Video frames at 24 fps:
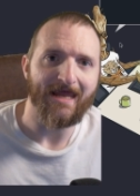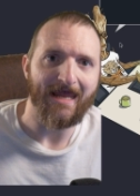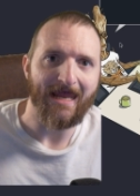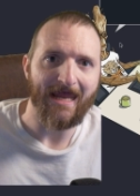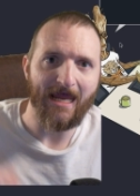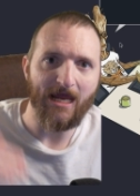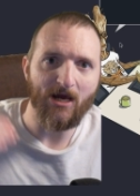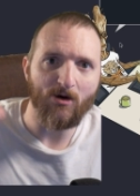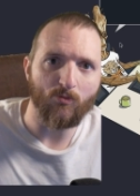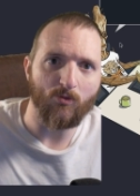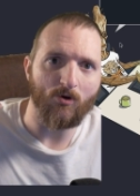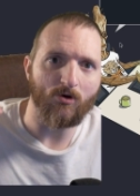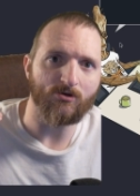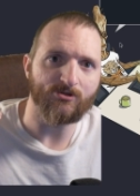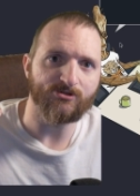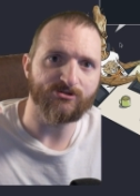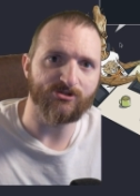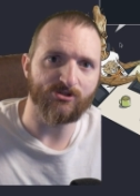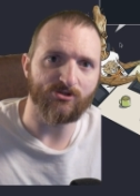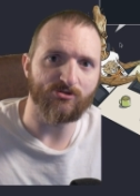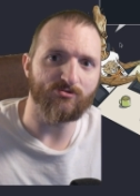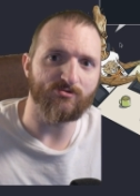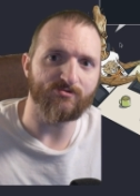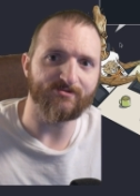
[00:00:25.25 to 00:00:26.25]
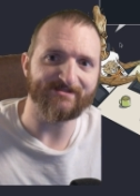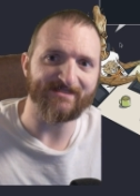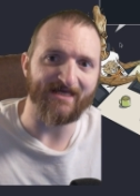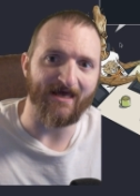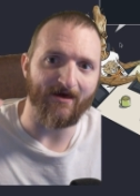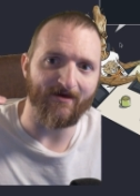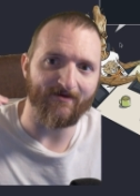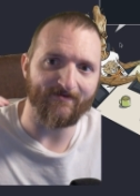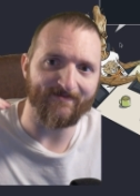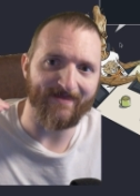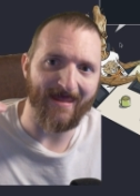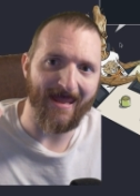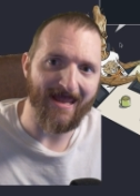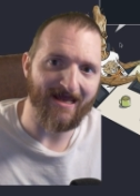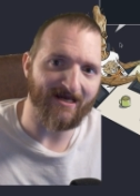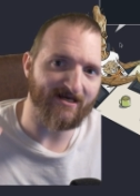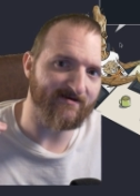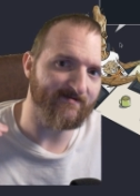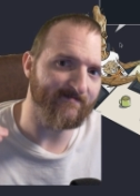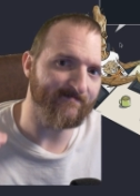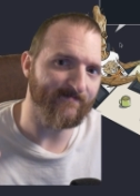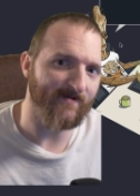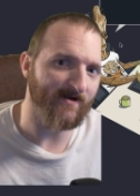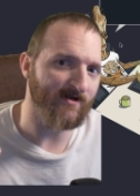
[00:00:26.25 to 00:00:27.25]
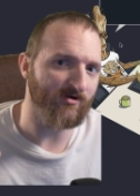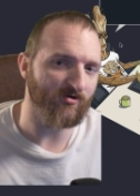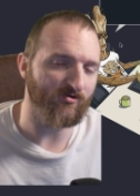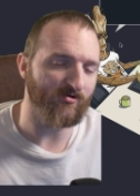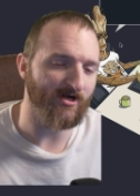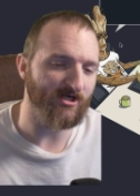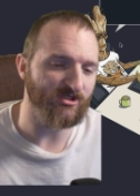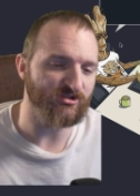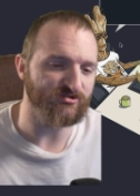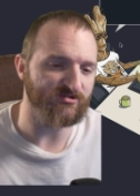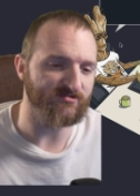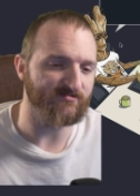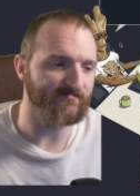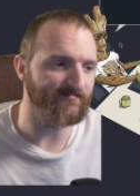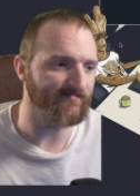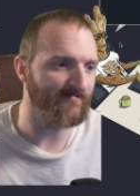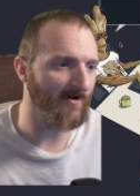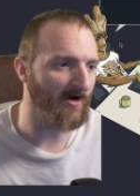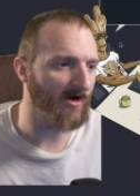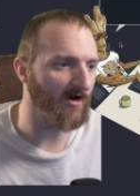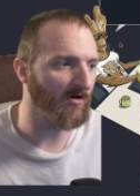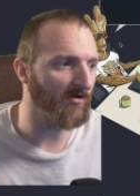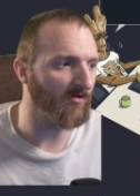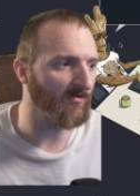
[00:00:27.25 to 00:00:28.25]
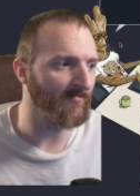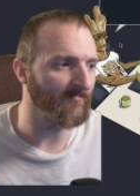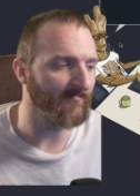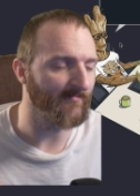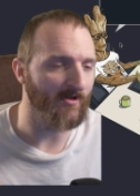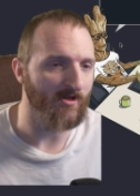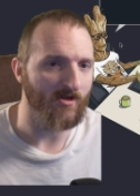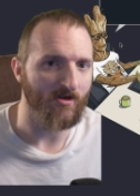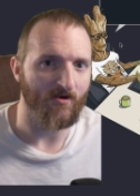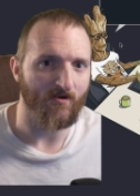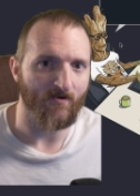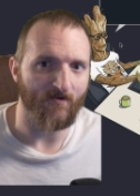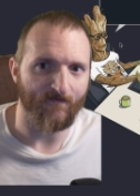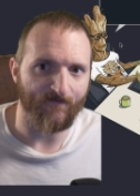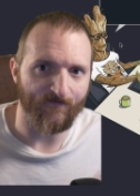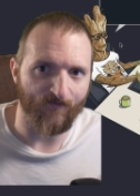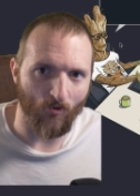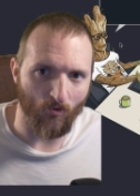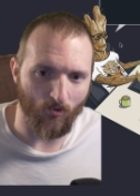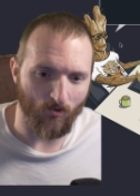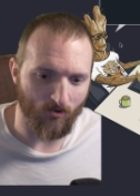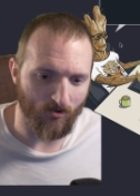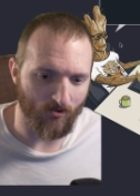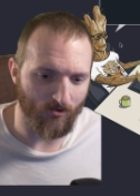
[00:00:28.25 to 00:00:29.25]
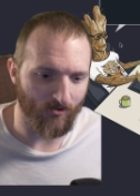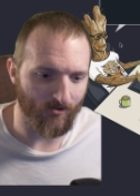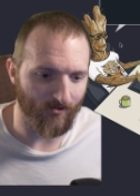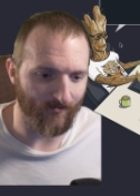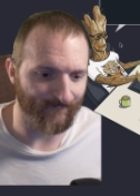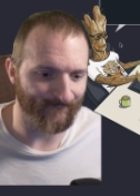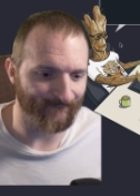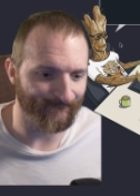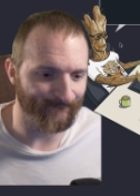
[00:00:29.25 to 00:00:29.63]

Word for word: it will use that configuration file for